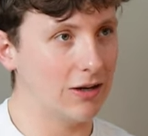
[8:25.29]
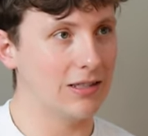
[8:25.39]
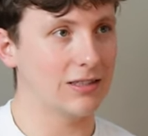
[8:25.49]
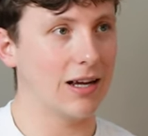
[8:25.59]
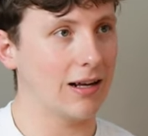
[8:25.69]
And
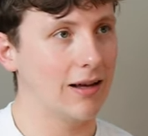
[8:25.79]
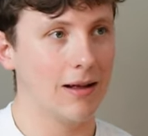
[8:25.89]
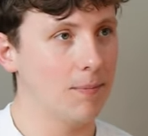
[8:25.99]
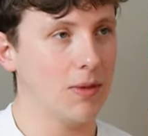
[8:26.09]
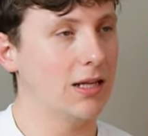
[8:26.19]
it's like,
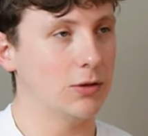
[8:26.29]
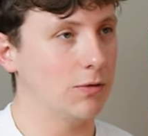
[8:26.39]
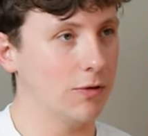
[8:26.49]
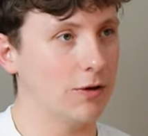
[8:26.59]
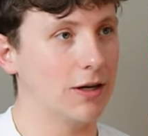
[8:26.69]
it's all
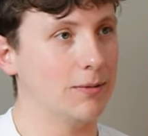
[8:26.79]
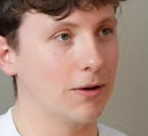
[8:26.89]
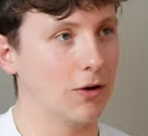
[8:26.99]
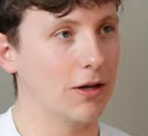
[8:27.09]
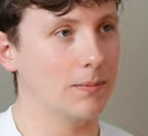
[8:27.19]
for free.
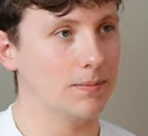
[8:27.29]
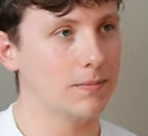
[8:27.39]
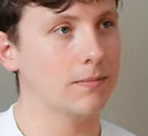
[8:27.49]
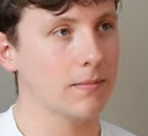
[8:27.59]
Yeah, that's